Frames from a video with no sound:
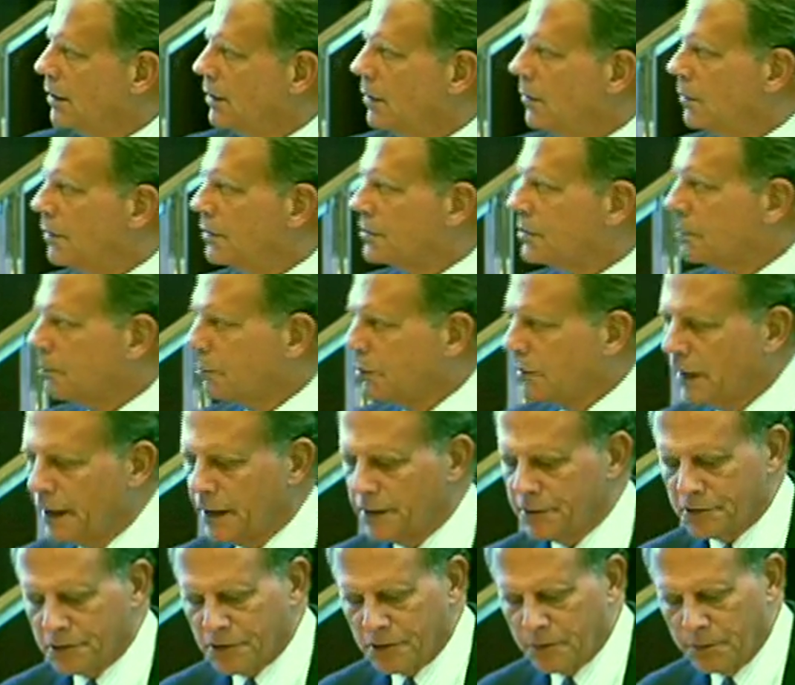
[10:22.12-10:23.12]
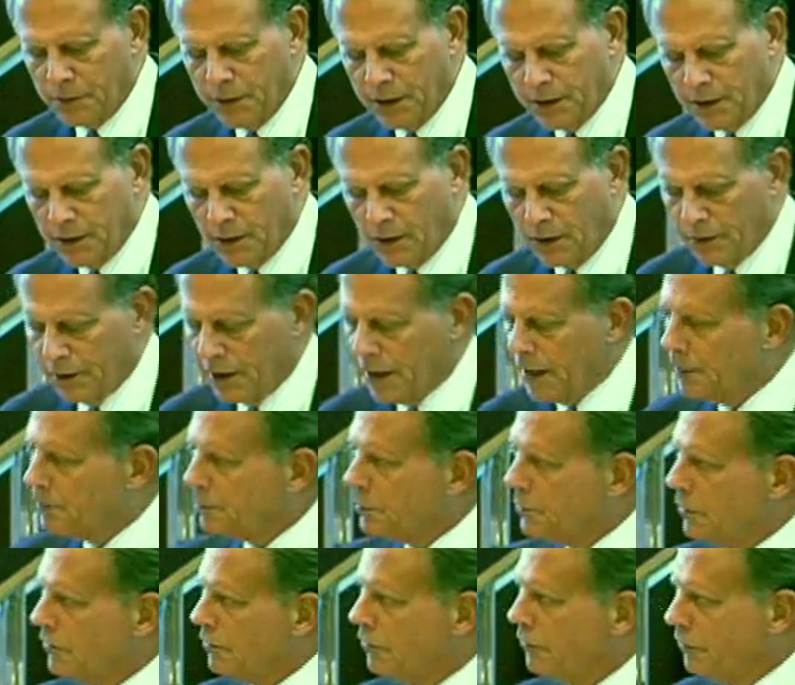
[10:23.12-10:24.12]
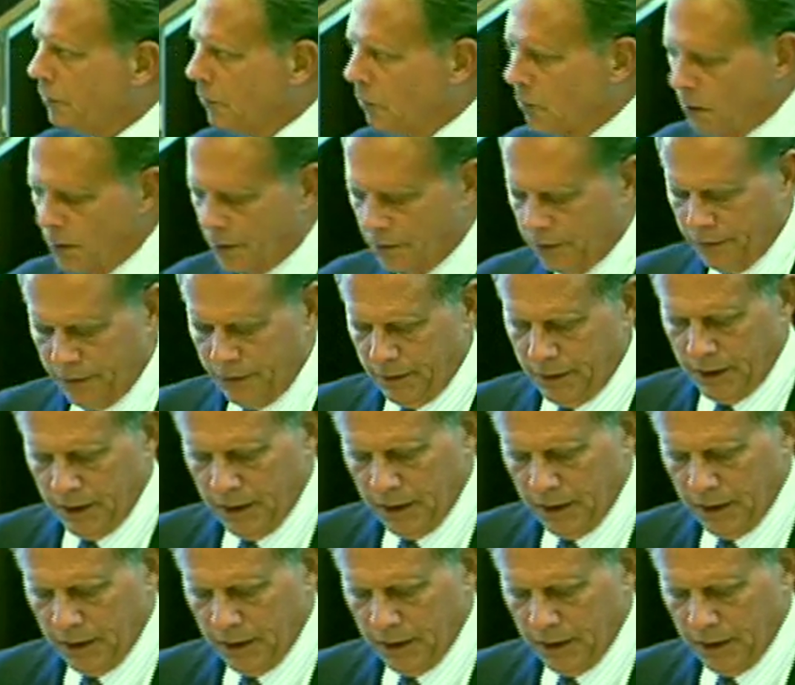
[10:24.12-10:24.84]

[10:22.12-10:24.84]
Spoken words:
was a plan submitted on April 4th,